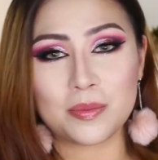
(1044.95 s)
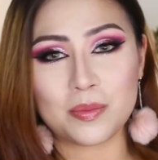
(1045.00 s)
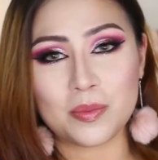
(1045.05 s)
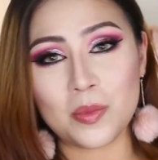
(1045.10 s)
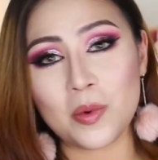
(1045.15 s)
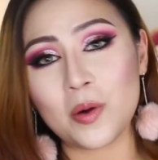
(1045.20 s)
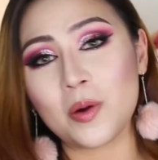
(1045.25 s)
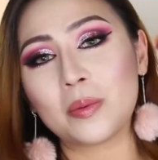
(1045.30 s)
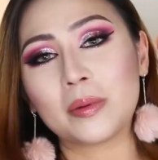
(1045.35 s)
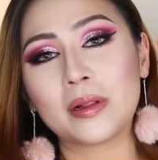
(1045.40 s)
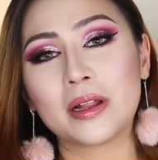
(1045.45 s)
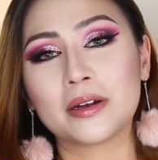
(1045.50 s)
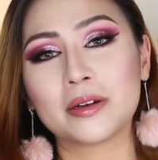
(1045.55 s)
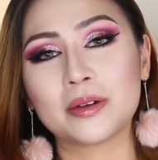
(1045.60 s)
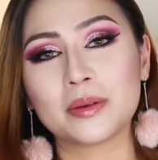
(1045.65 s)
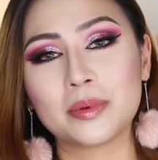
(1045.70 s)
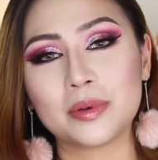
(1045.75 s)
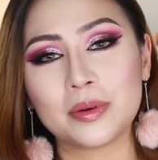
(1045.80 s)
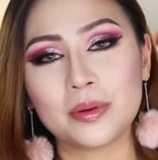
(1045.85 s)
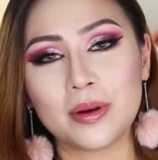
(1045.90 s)
more
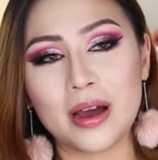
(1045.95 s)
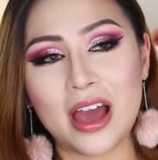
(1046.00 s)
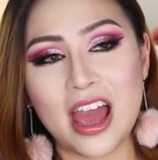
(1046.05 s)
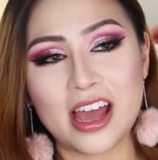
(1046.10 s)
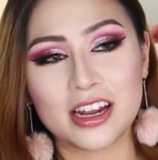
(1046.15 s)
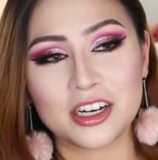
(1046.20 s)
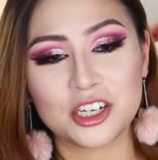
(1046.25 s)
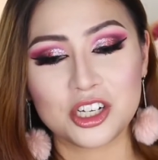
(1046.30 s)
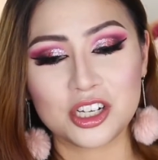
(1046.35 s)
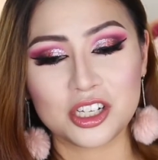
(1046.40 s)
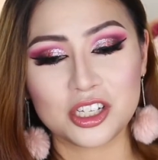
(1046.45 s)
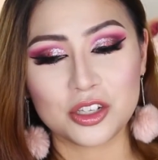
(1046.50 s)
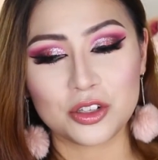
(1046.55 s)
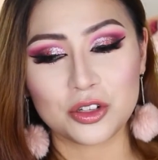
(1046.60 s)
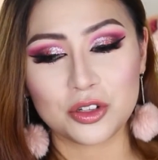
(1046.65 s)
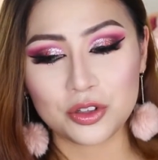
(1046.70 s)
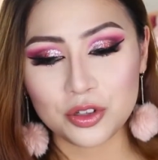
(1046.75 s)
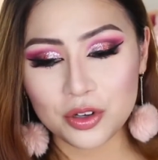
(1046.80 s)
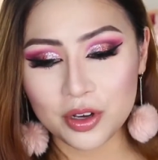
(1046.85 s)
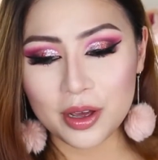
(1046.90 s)
blendable, and just
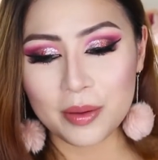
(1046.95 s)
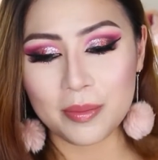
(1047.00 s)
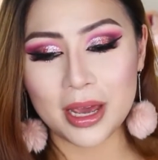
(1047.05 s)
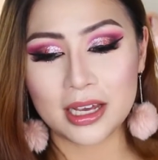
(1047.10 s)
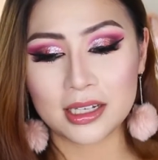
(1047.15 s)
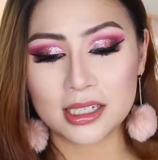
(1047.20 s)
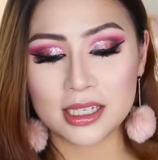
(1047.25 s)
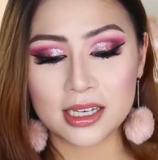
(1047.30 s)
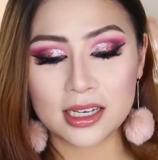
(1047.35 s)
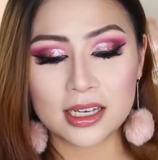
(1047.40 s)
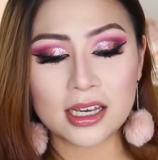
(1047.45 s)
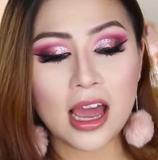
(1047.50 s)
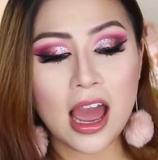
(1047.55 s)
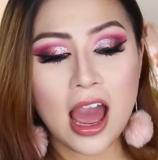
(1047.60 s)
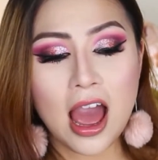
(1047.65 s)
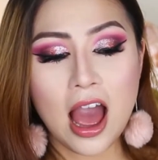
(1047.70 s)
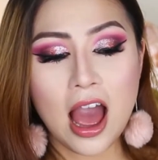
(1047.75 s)
look amazing.